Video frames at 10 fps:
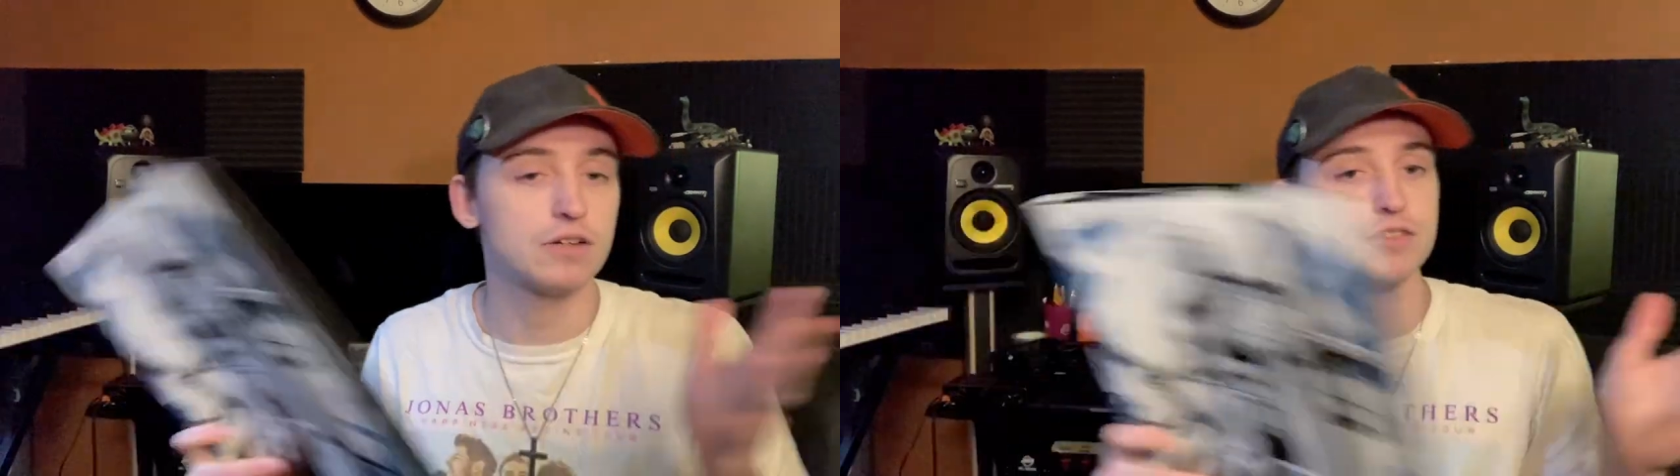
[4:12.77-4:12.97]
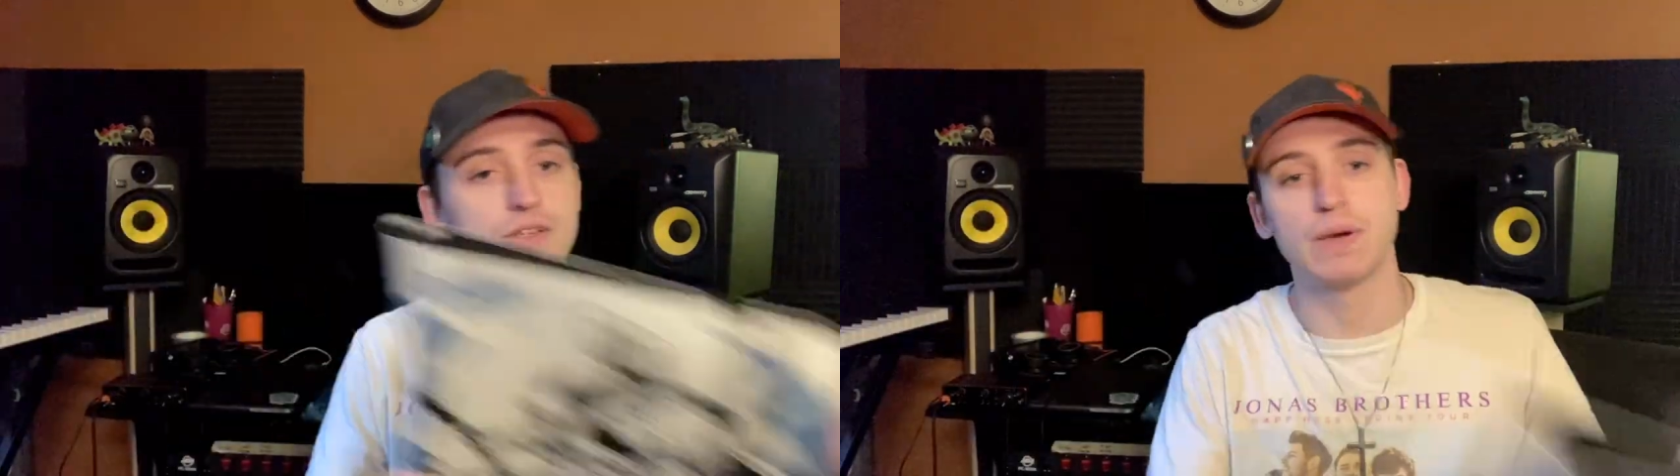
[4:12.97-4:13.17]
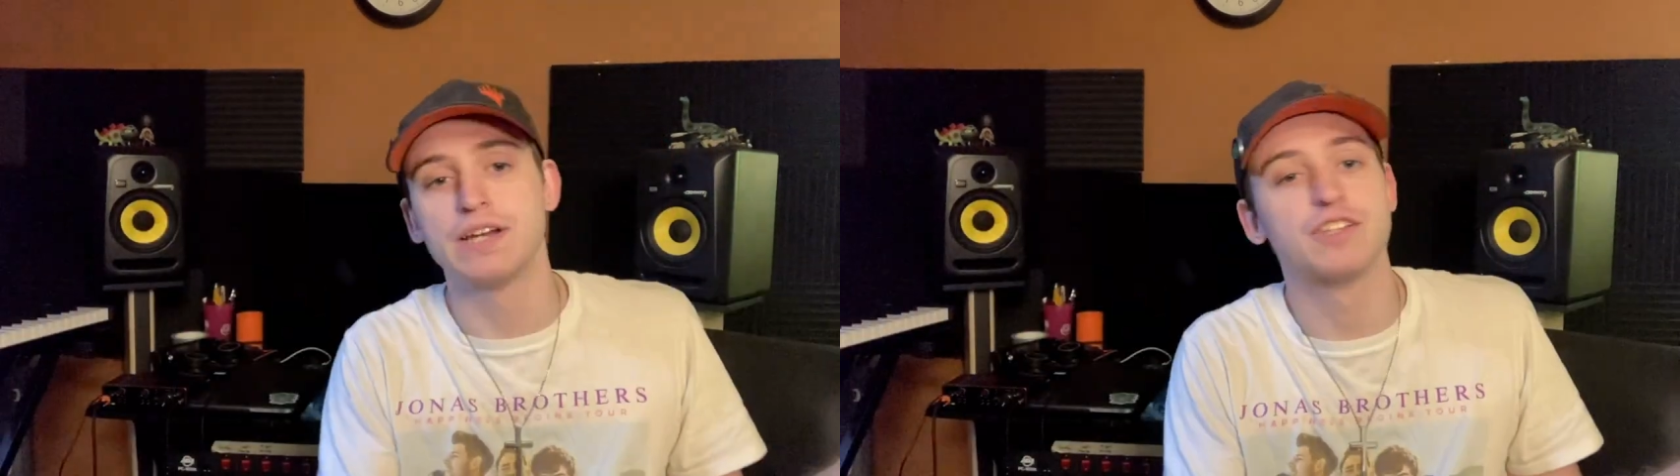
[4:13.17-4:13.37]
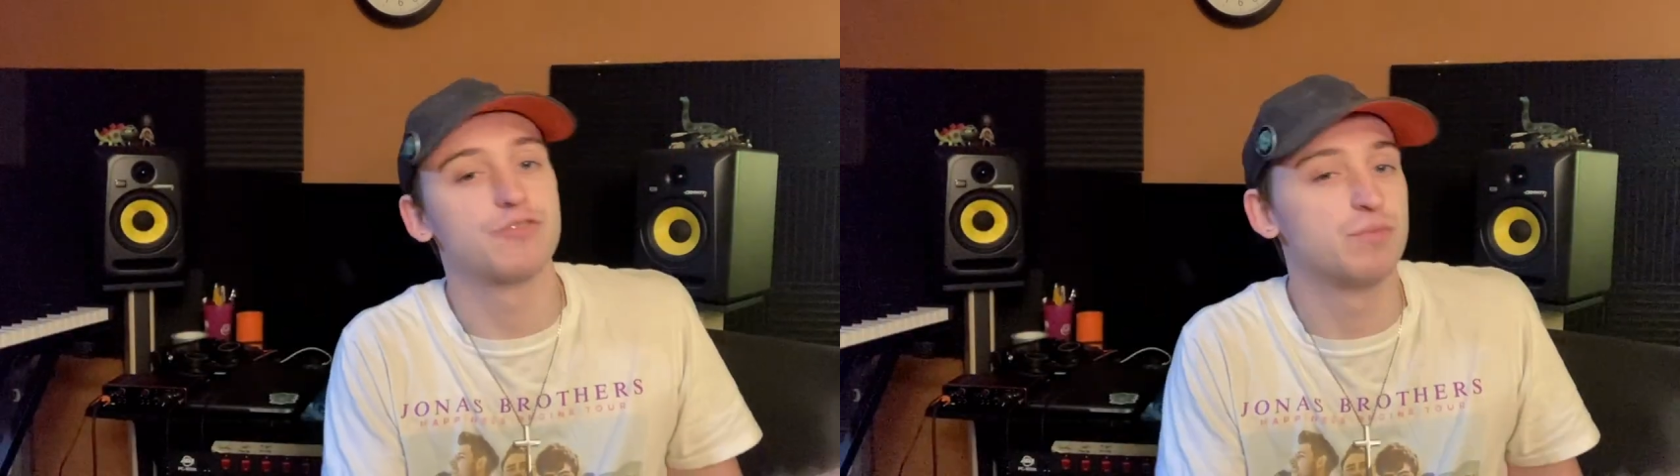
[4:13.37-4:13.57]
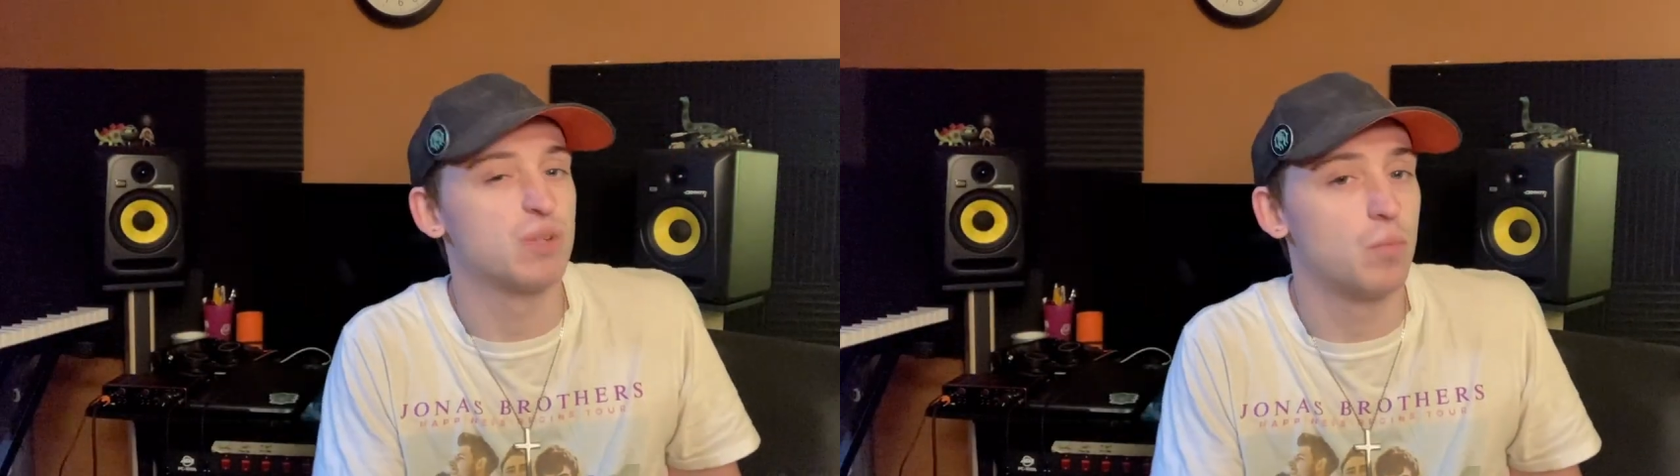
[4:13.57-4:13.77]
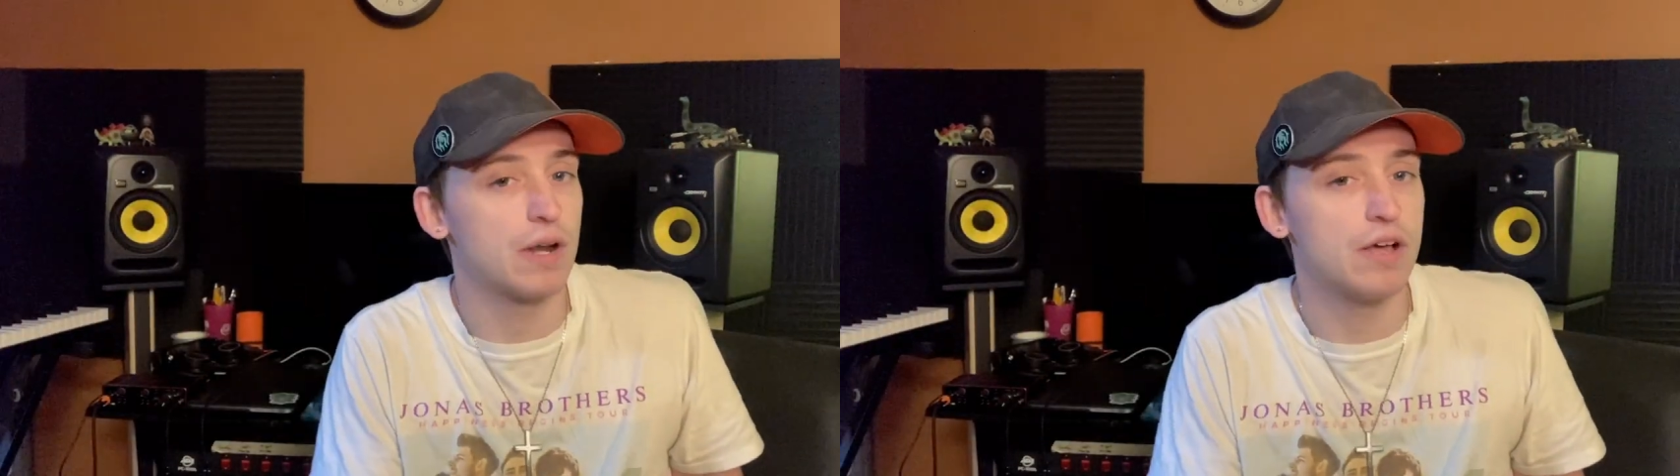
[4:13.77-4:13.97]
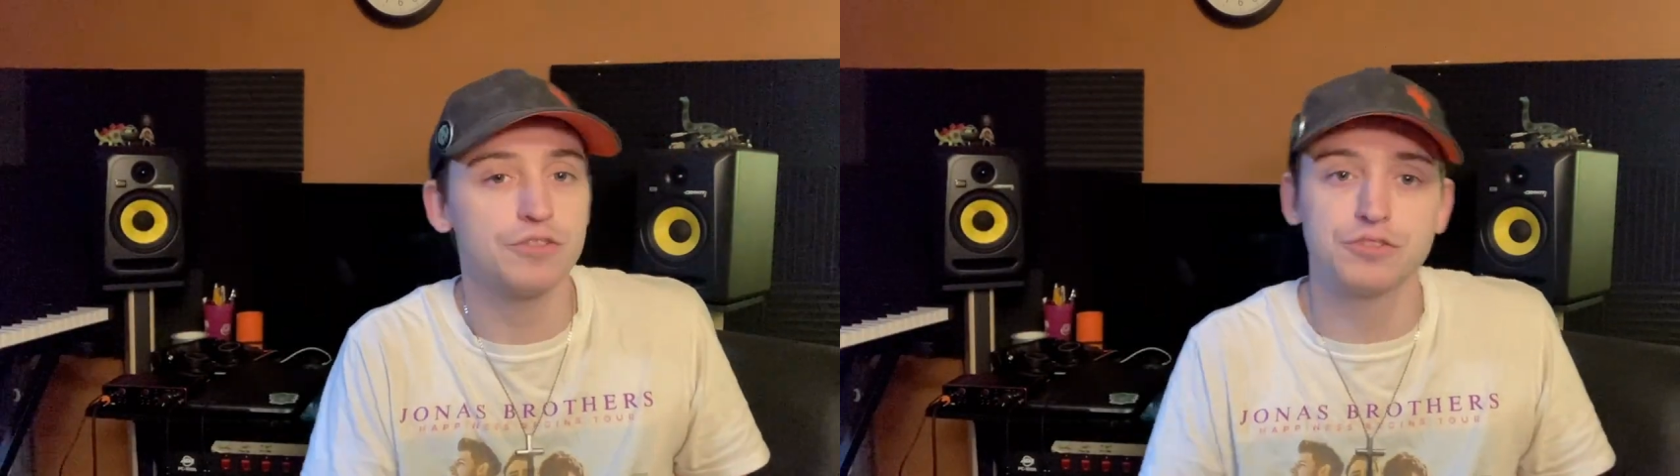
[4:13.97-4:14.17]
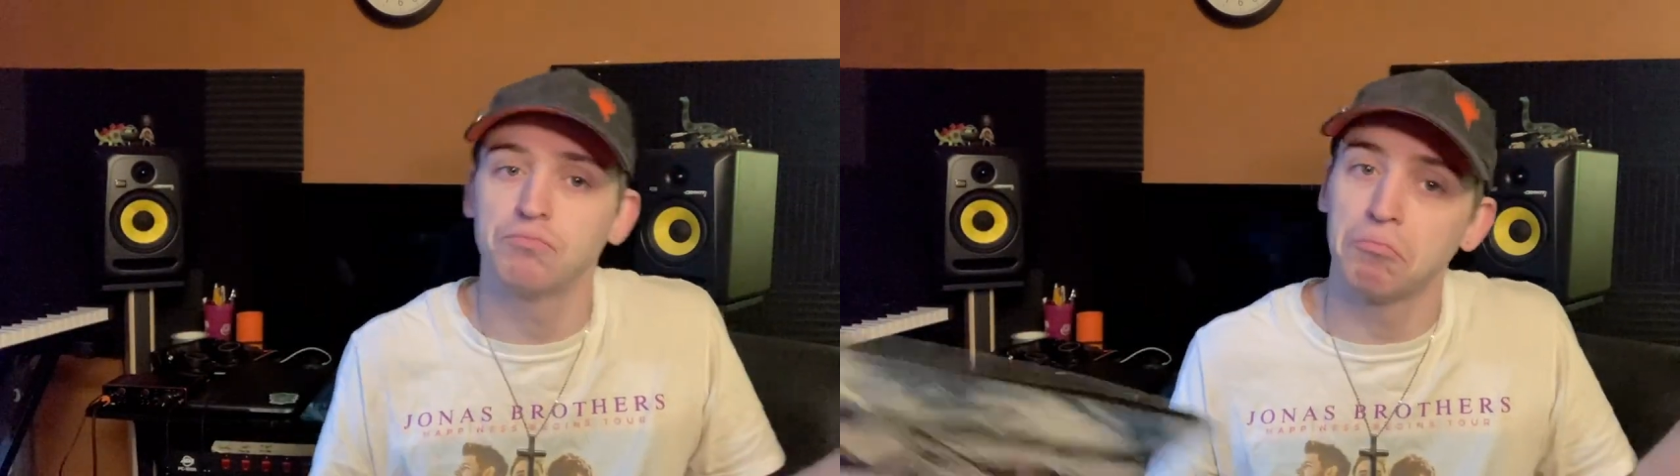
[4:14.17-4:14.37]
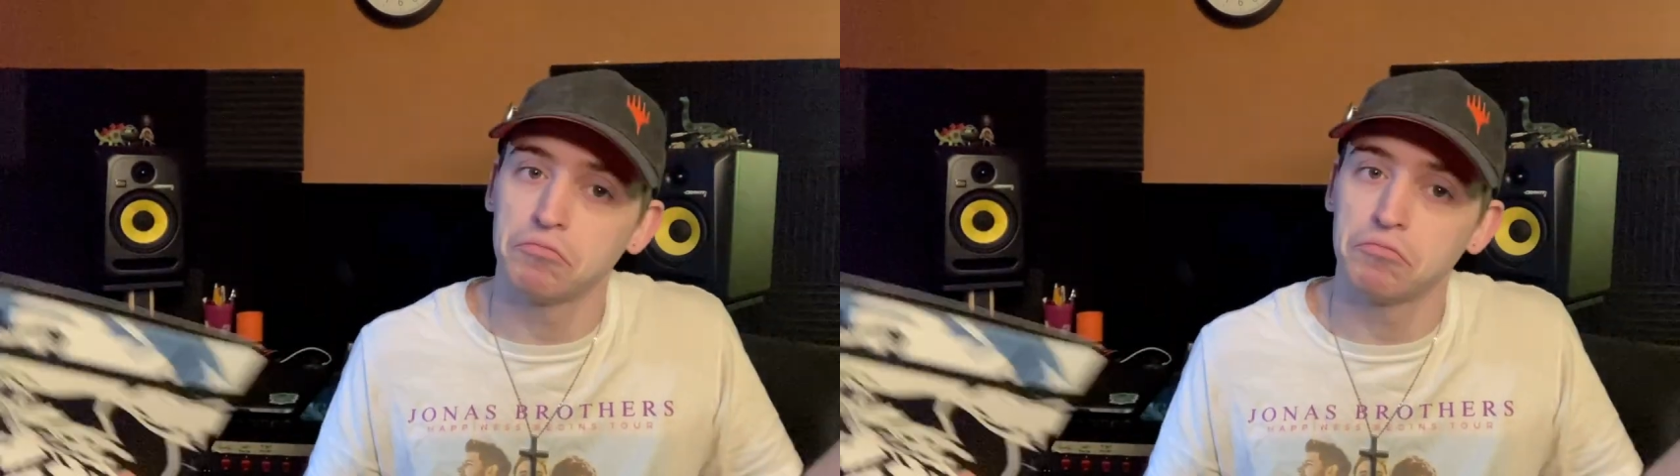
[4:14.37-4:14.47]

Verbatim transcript: and some ideas from someone else.